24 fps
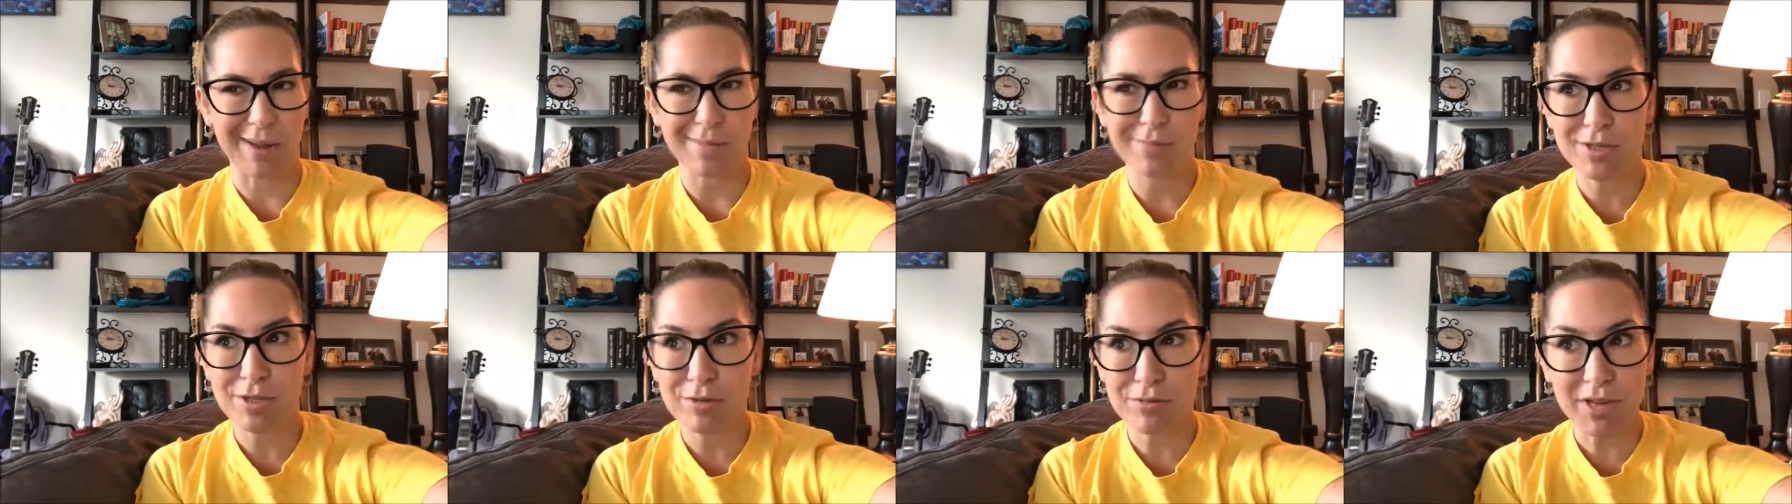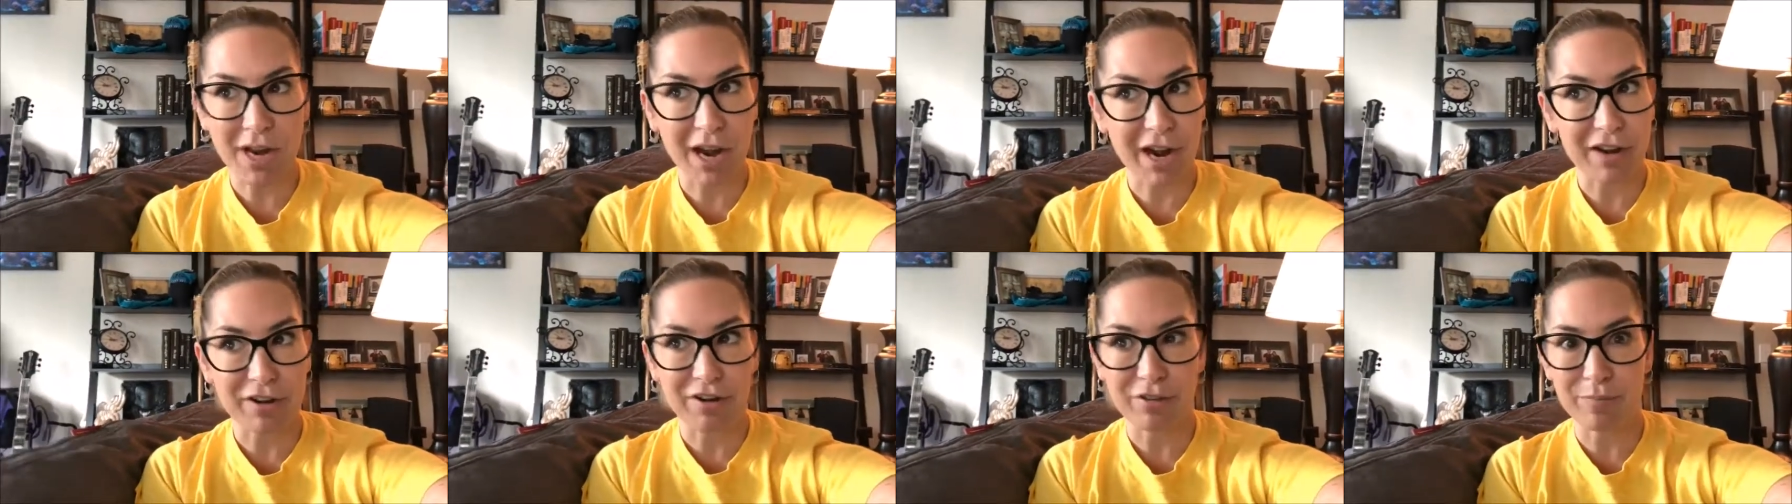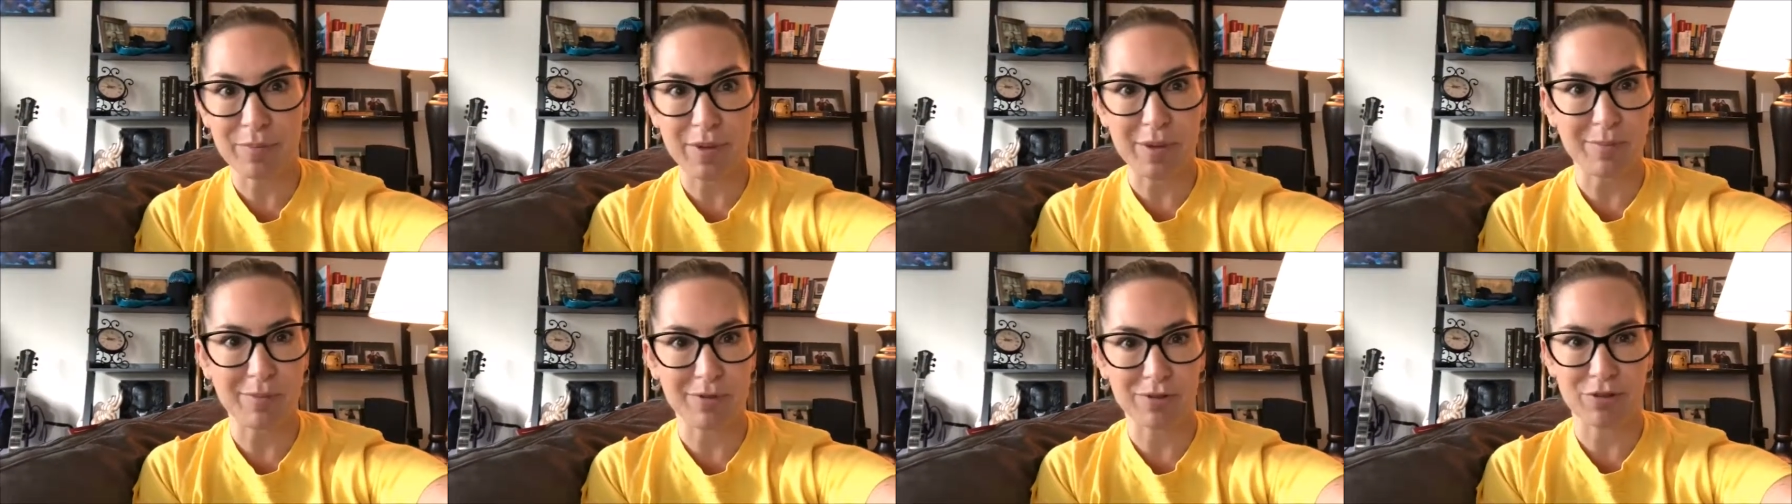I'm so tired
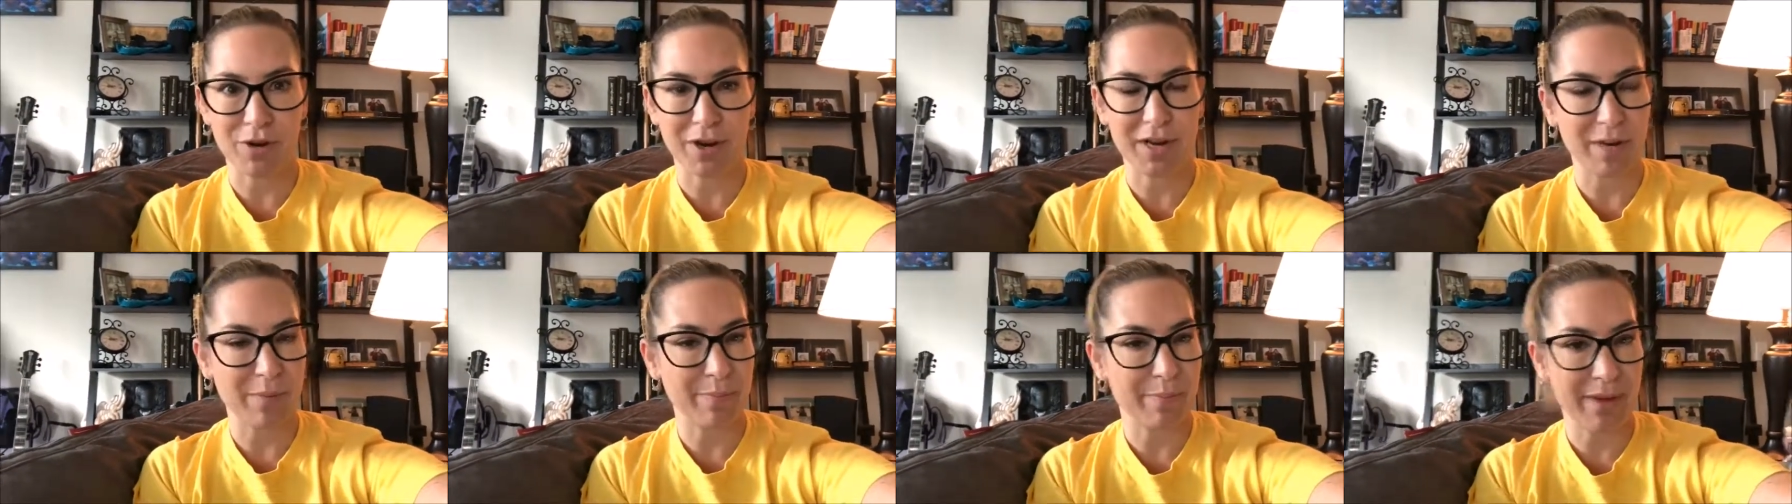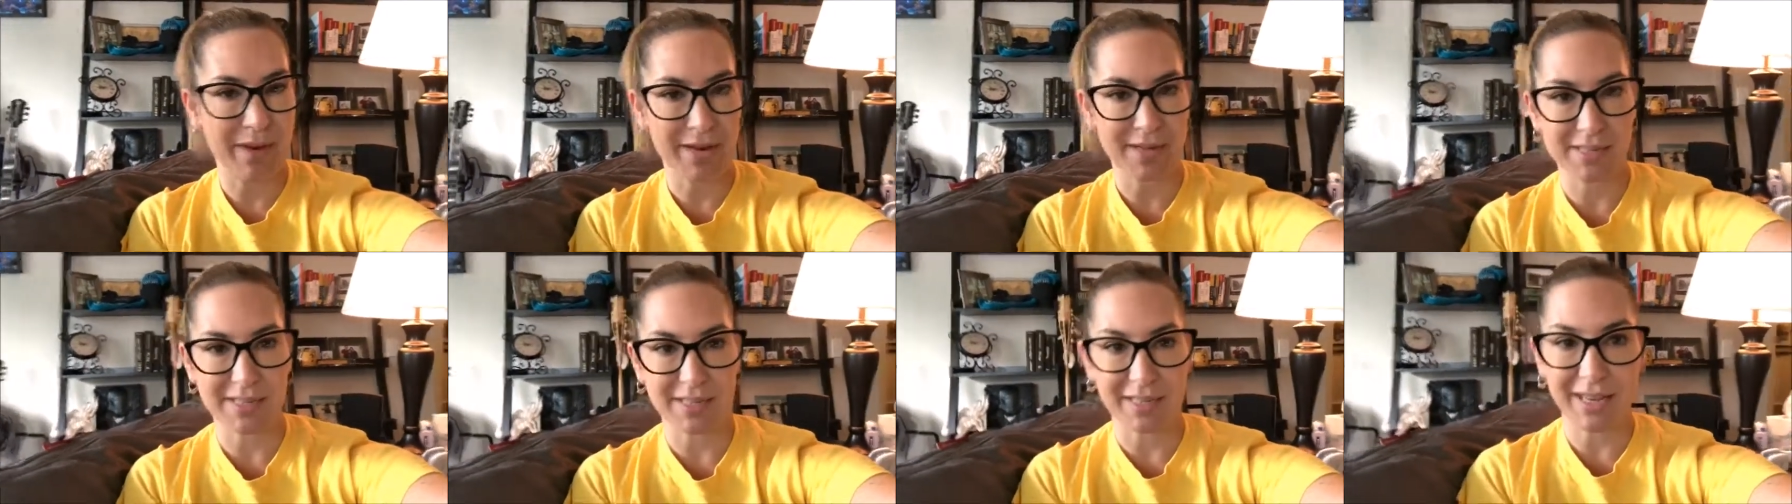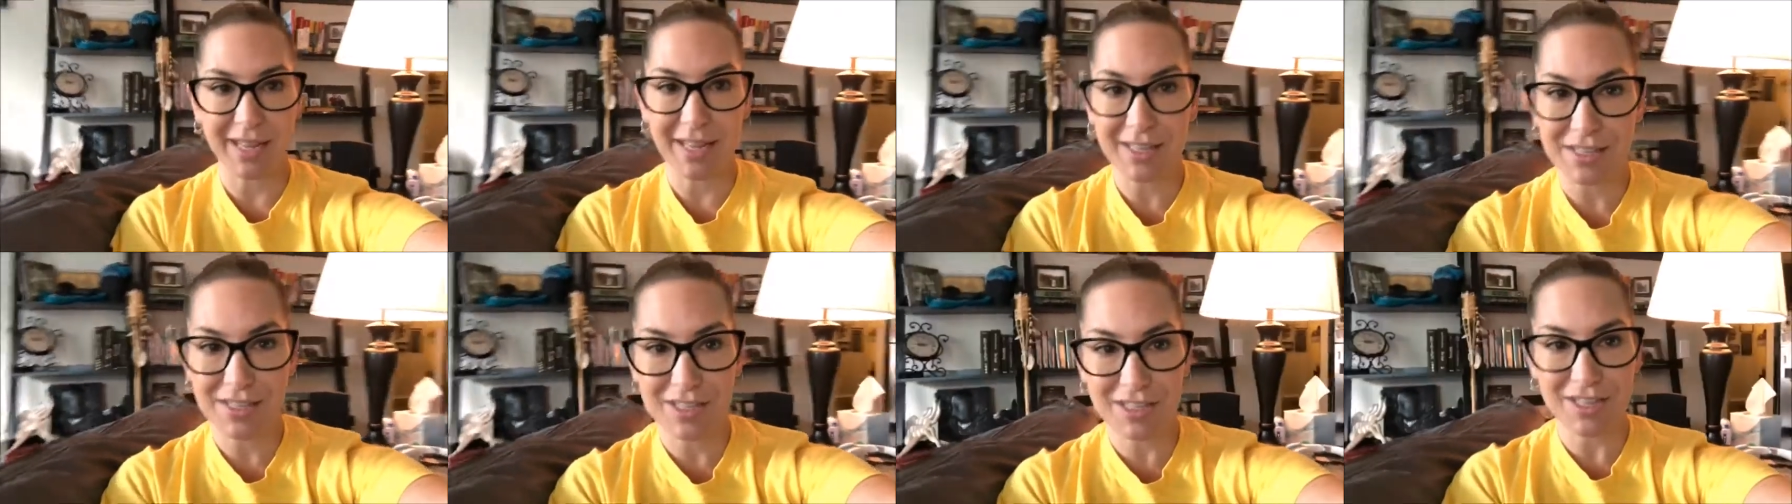of people trying to pit us
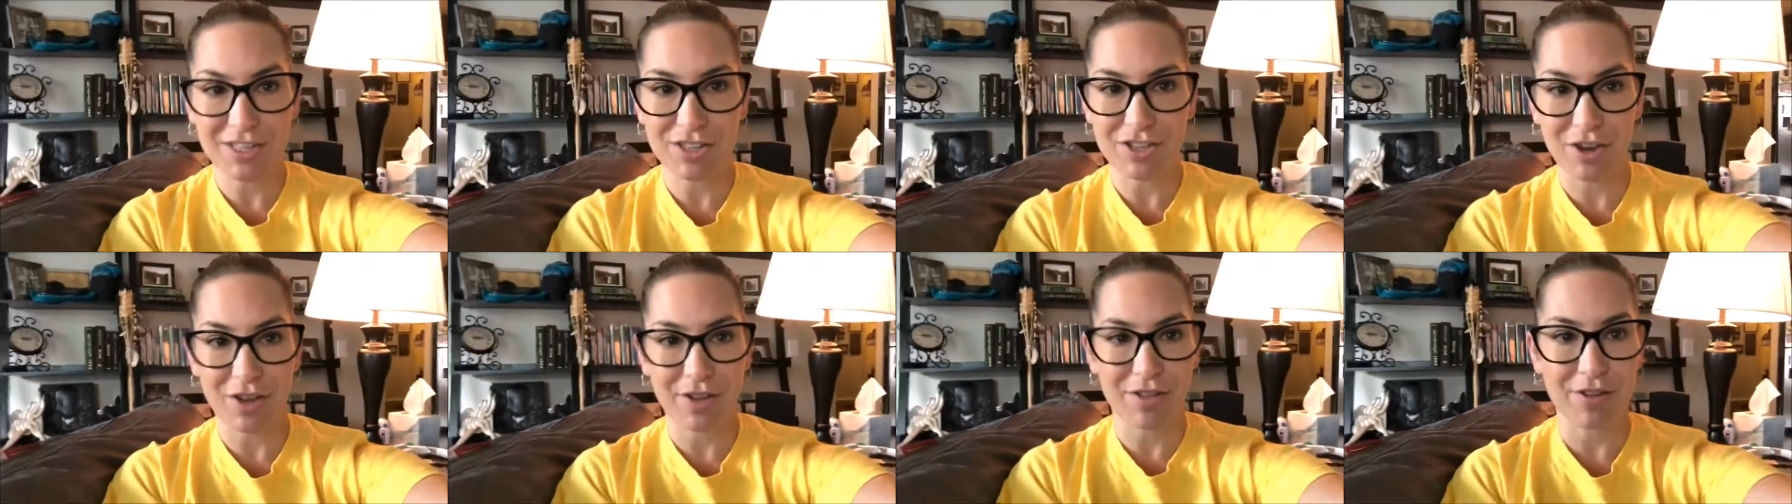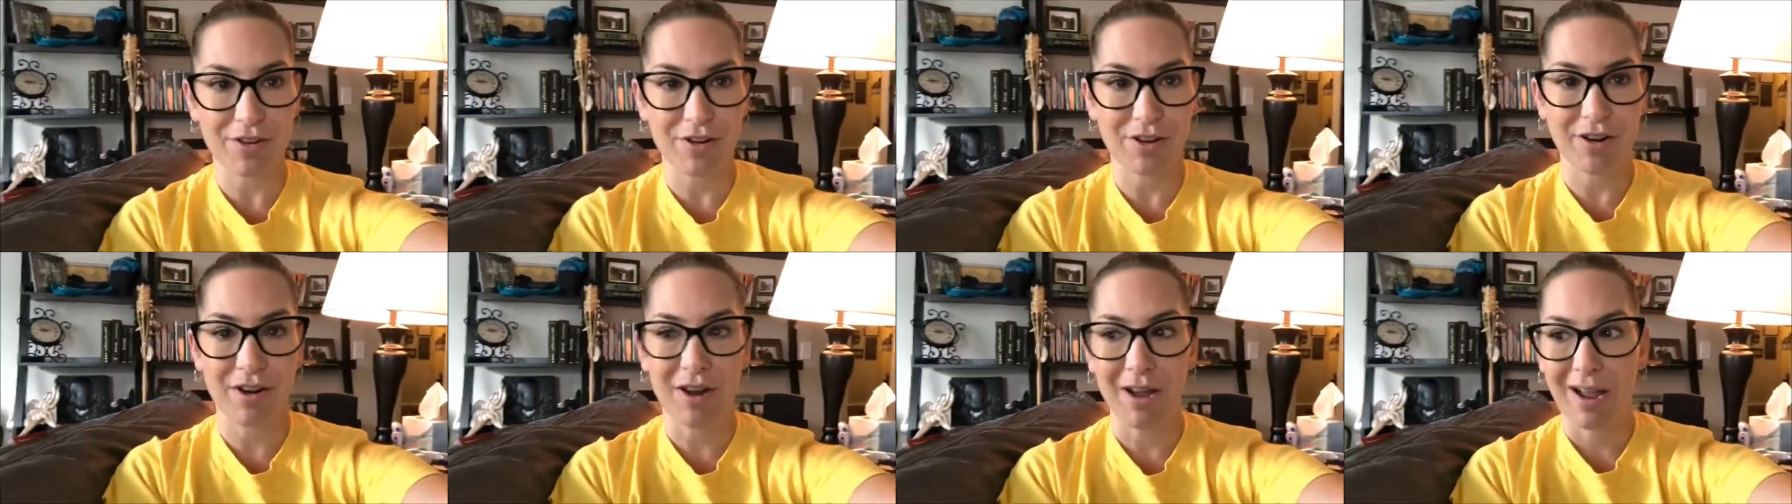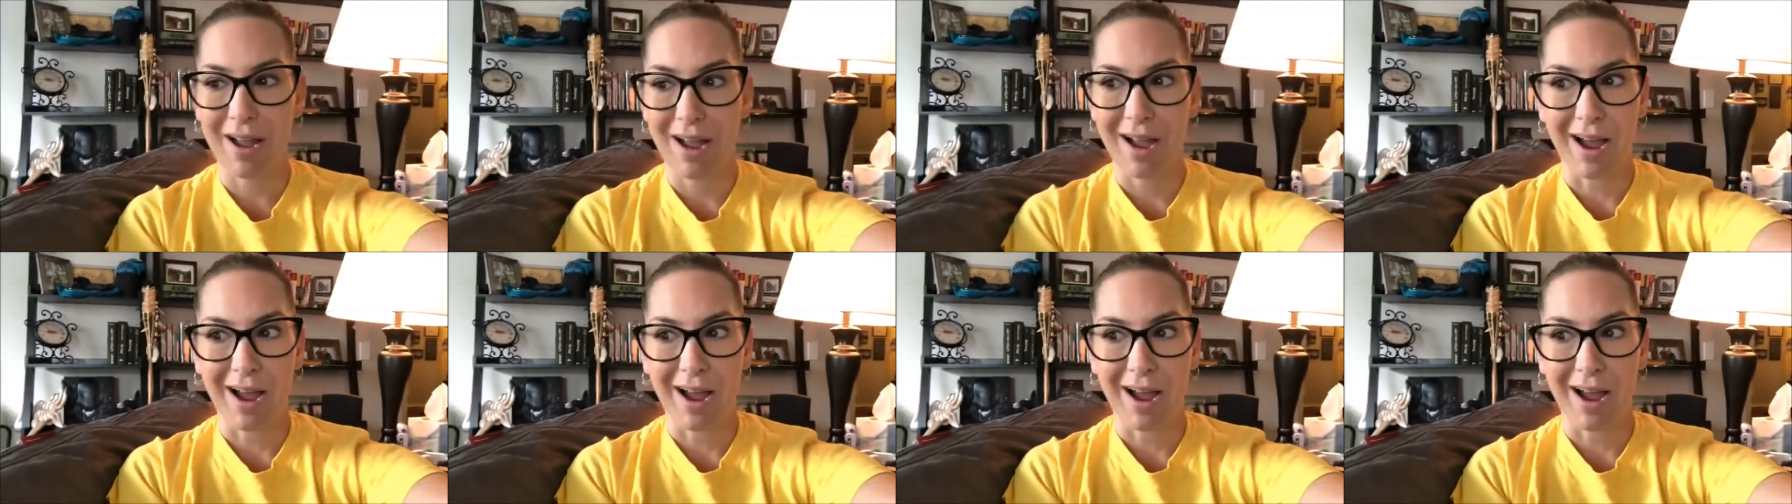against each other.